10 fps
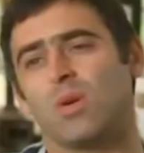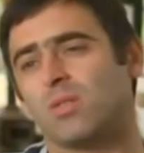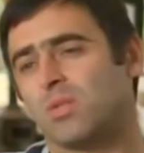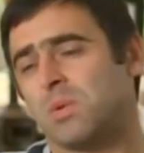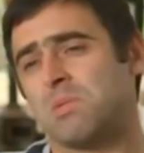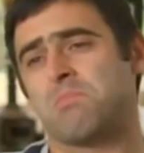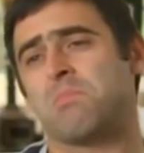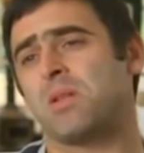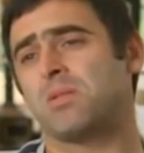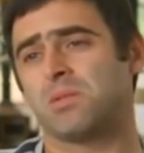where I just went
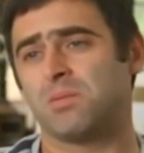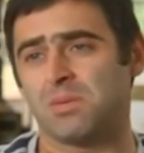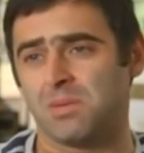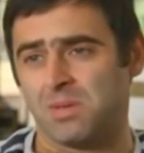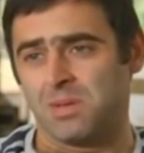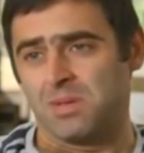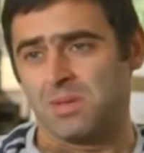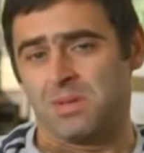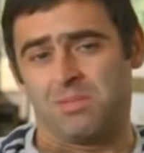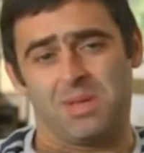mental.
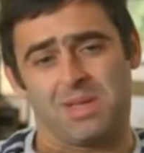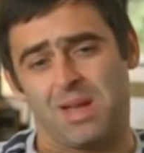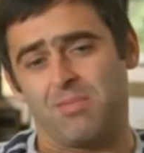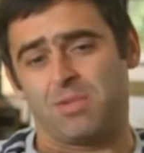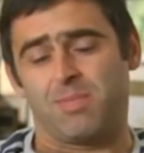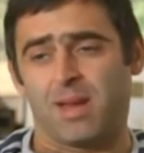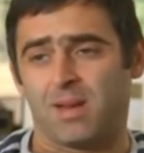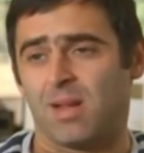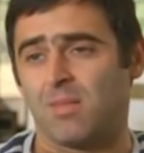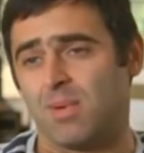My dad was
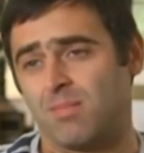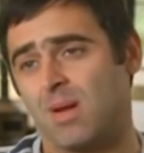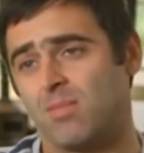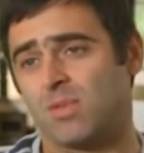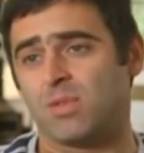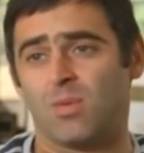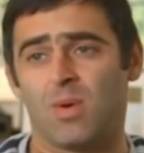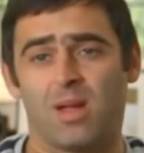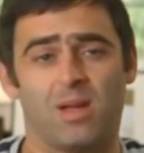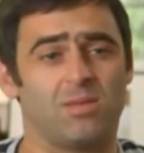banged up, my mum was
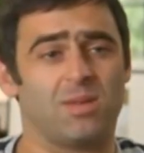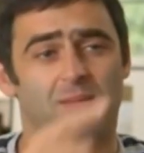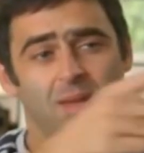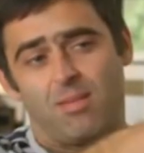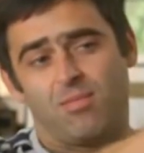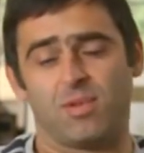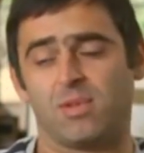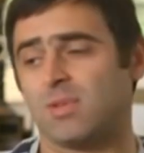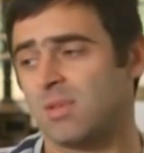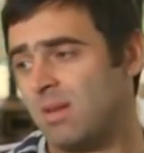away, I was up that
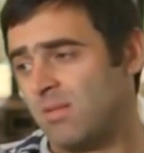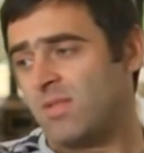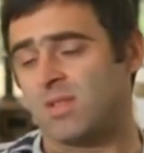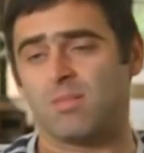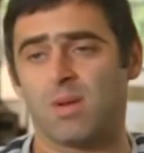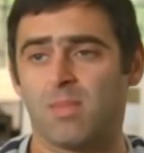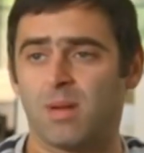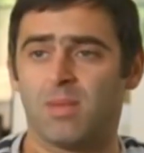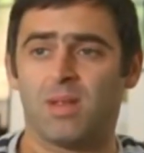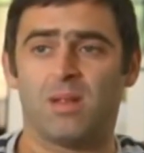prison, then visit my
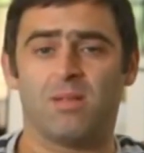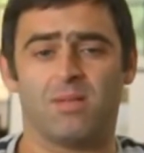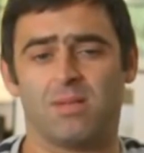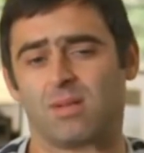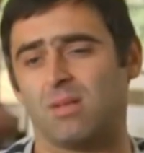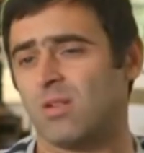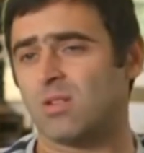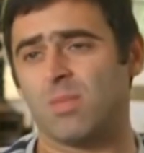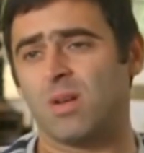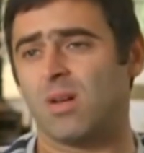mum here, and I'd
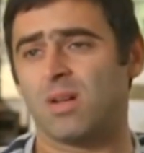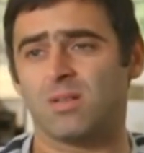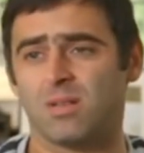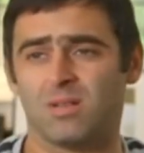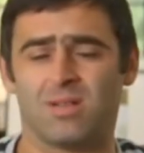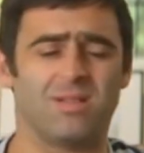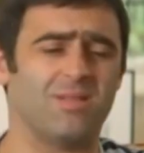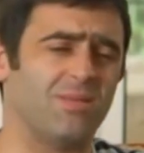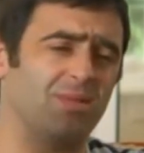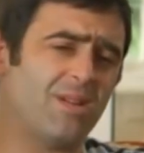lost my licence, and I
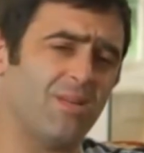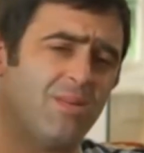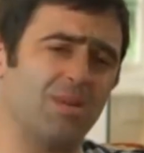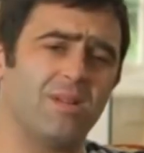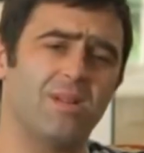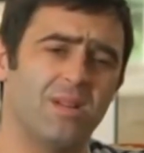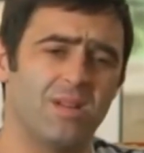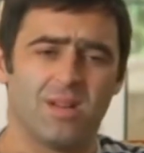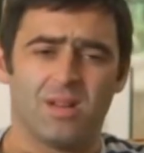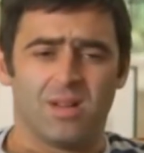just thought, you know what?
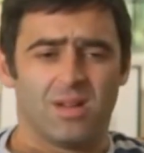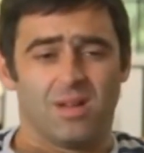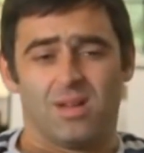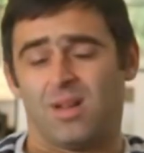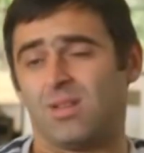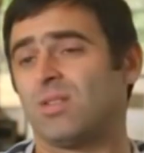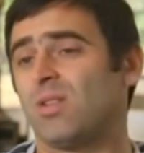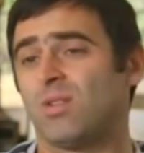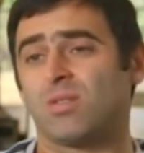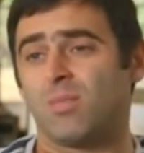I
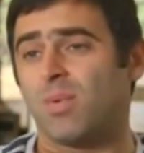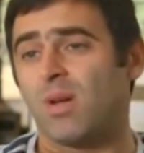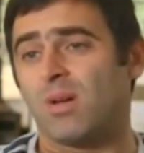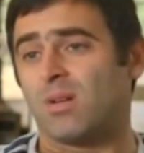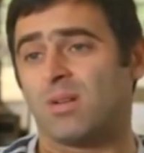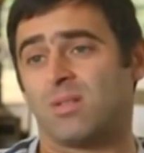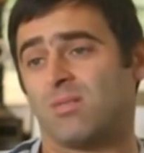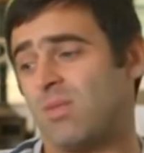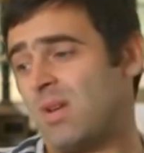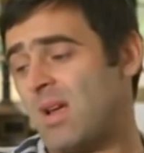just lost the plot, and I
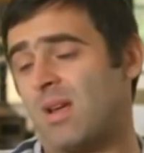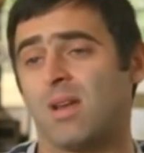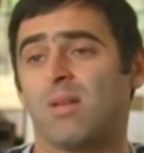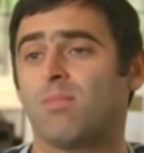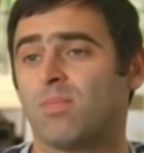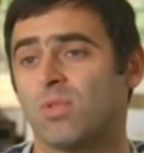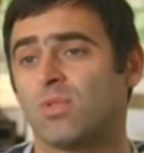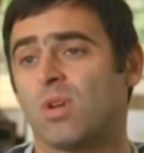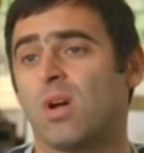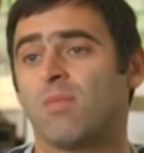just went out and had a
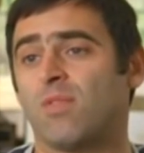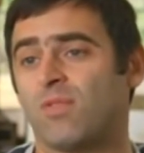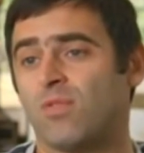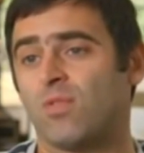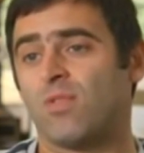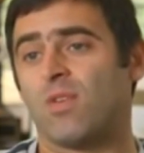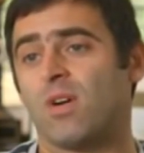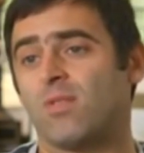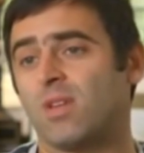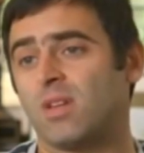good time for 4 or
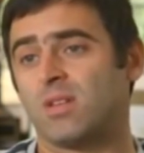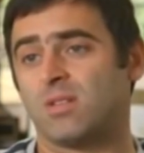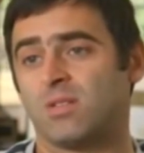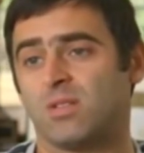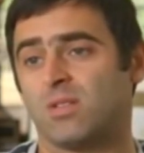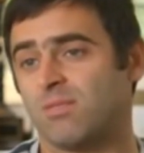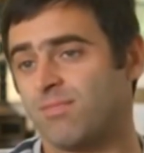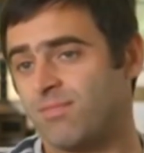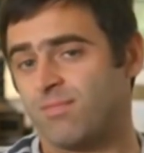5 years, and just